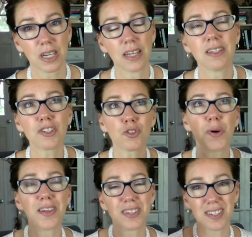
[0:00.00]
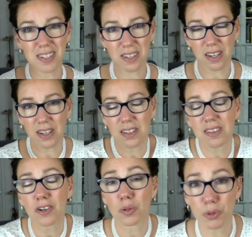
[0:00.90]
And this is why this is uh,
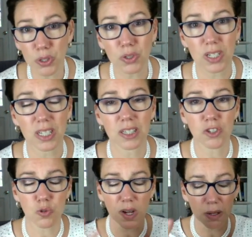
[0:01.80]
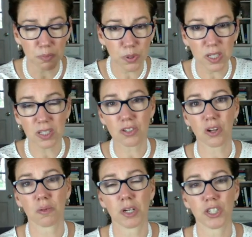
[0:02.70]
therapeutic, and this is why I'm putting this
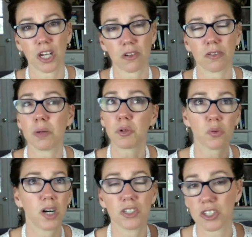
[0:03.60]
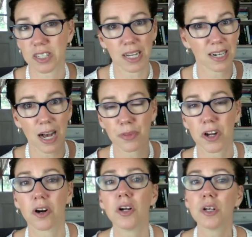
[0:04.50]
on my channel. Number one, just to get it out
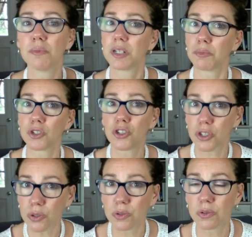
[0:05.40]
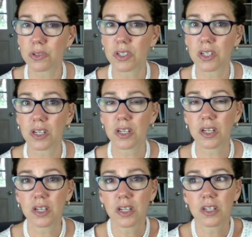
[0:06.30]
there. But number two,
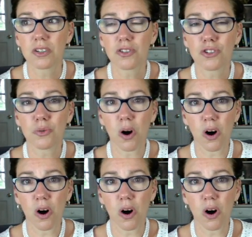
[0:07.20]
to